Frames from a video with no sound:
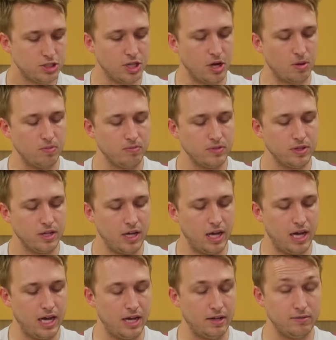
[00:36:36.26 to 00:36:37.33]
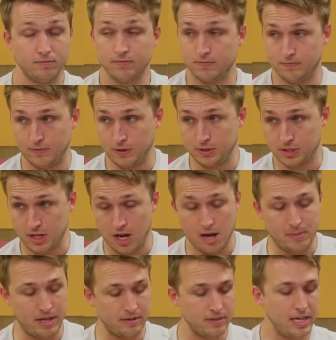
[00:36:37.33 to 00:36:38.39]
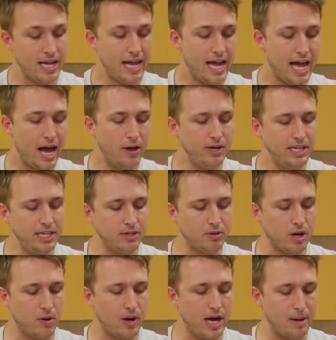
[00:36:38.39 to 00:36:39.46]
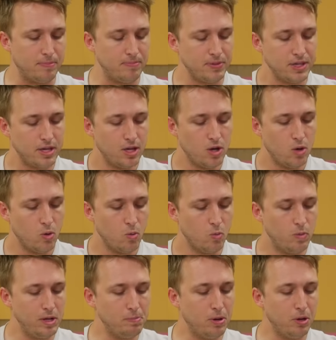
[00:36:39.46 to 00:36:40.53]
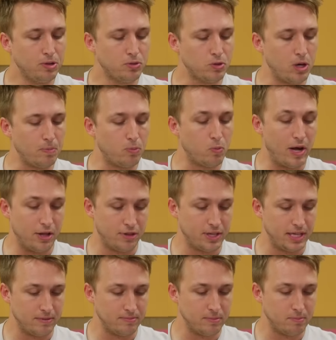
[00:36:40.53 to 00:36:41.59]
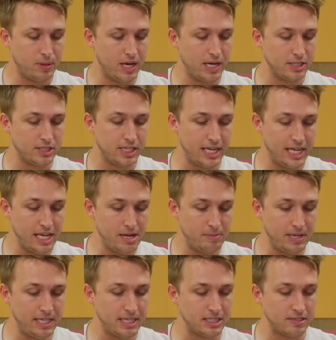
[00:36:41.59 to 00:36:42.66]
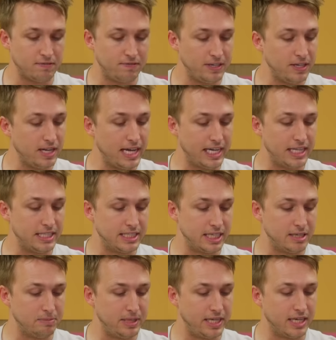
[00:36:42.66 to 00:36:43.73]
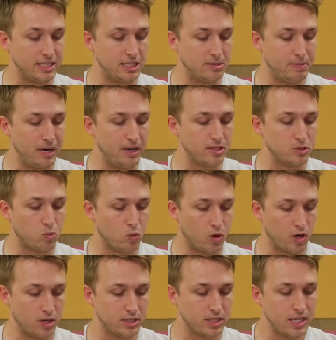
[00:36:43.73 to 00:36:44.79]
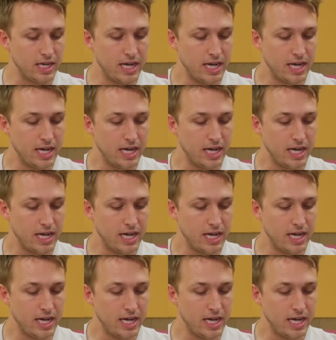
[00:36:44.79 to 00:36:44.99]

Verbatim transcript: So, first comment, how did he grow up? We both grew up wealthy, but to him, he doesn't feel like he did because his parents worked.